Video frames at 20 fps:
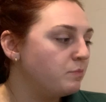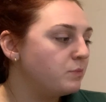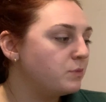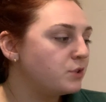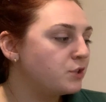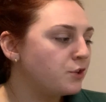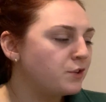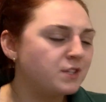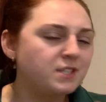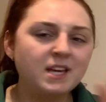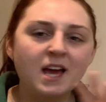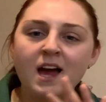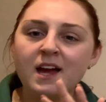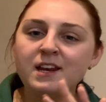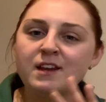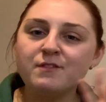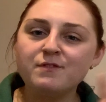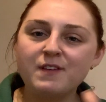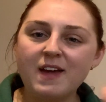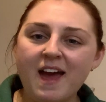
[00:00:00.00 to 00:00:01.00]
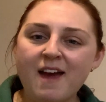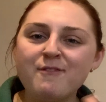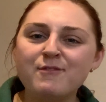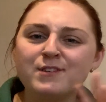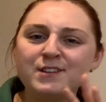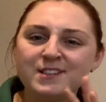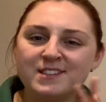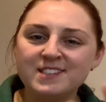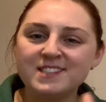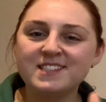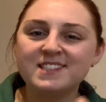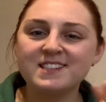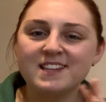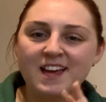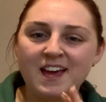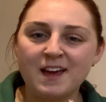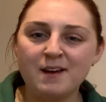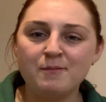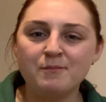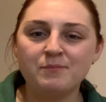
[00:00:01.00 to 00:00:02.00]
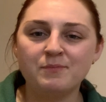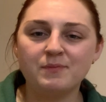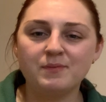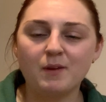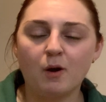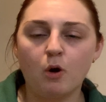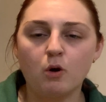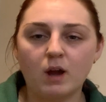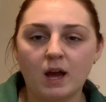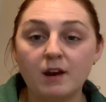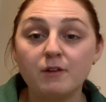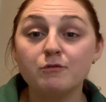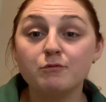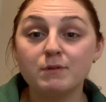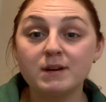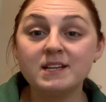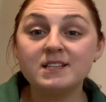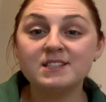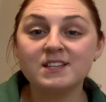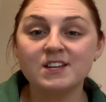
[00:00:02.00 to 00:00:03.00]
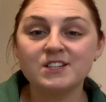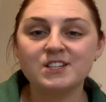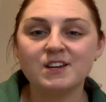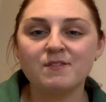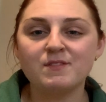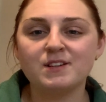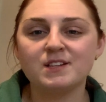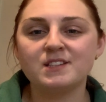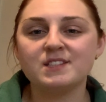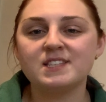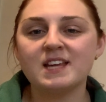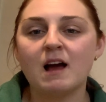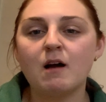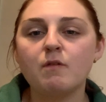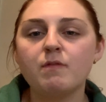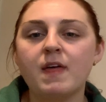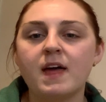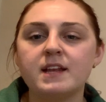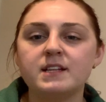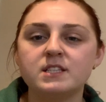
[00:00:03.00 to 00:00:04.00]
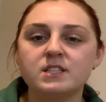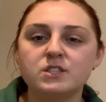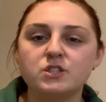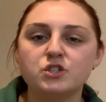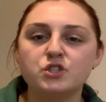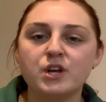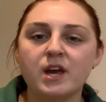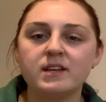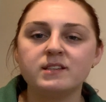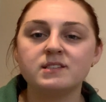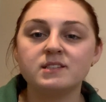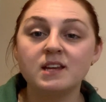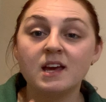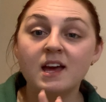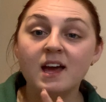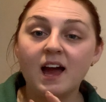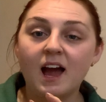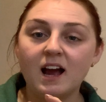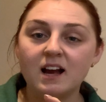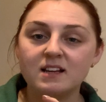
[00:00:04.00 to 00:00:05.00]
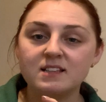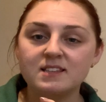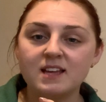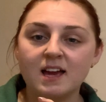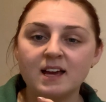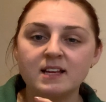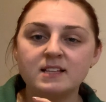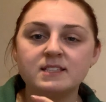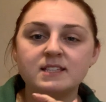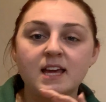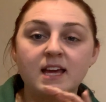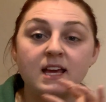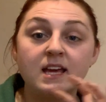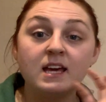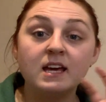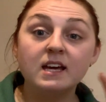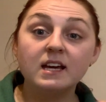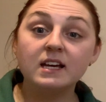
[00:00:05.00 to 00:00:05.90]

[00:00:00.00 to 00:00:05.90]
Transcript: So there's kind of evidence or kind of research evidence out there to suggest anxiety